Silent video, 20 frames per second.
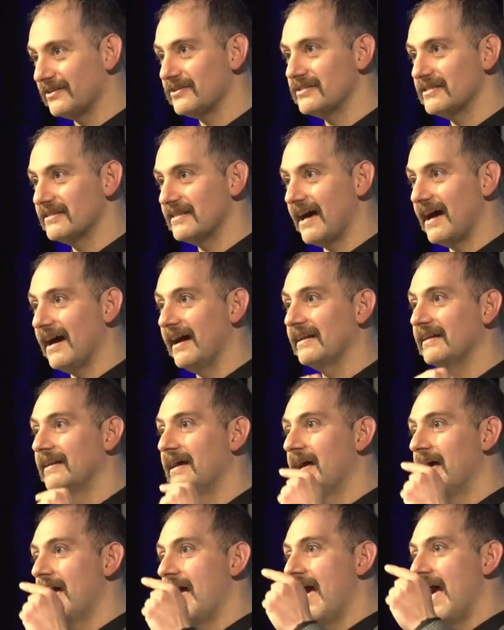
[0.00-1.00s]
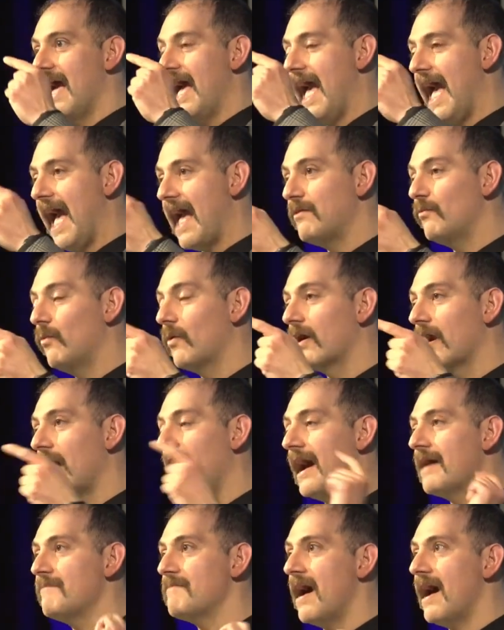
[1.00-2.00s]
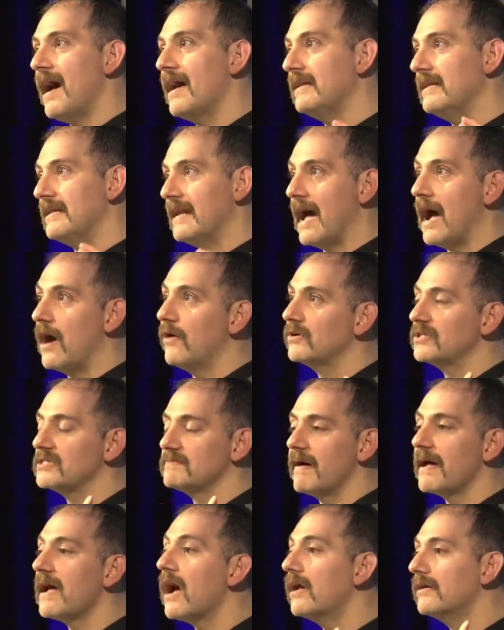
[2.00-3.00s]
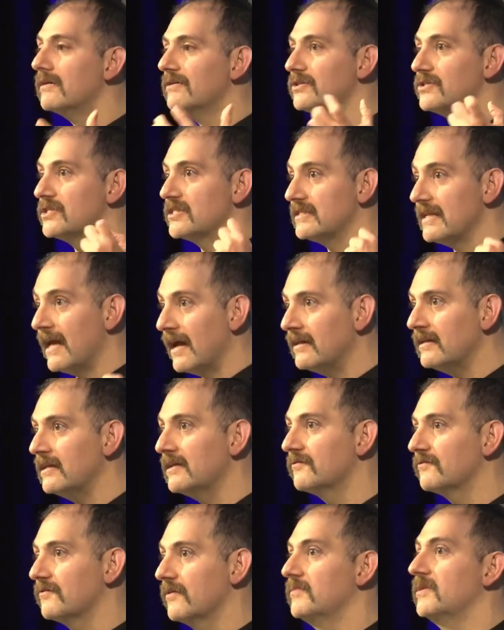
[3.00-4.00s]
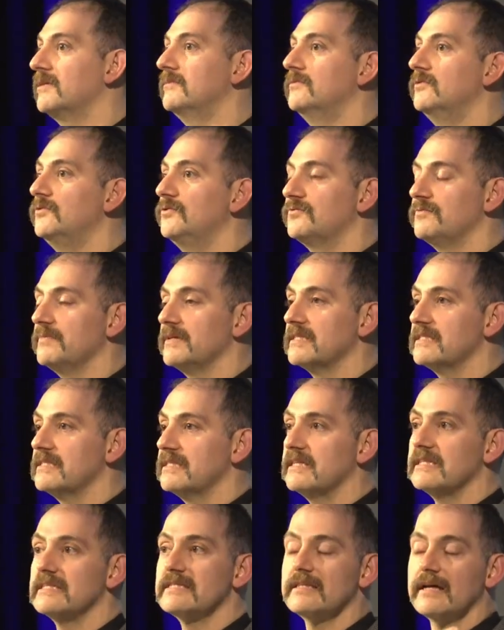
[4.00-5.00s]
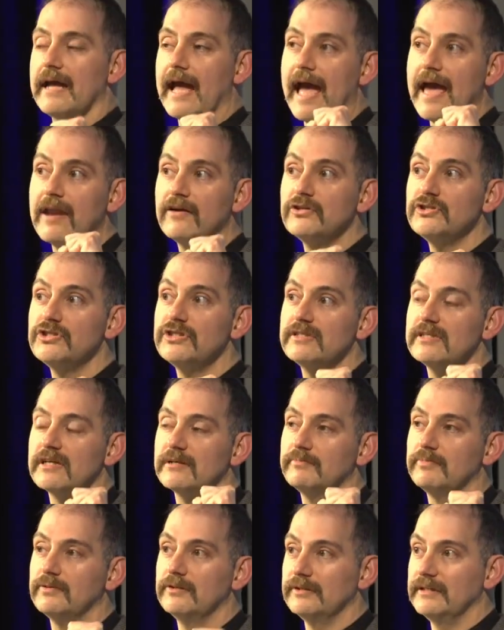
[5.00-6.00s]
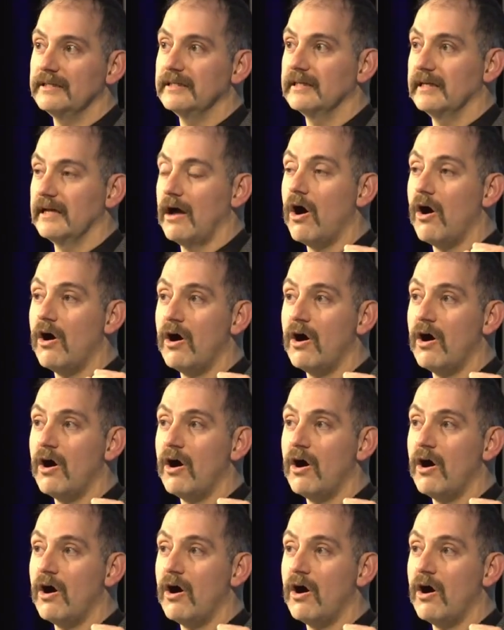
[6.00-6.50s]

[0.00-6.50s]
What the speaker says: There's that. And where I'm at now is my understanding from the movements is the energy they're putting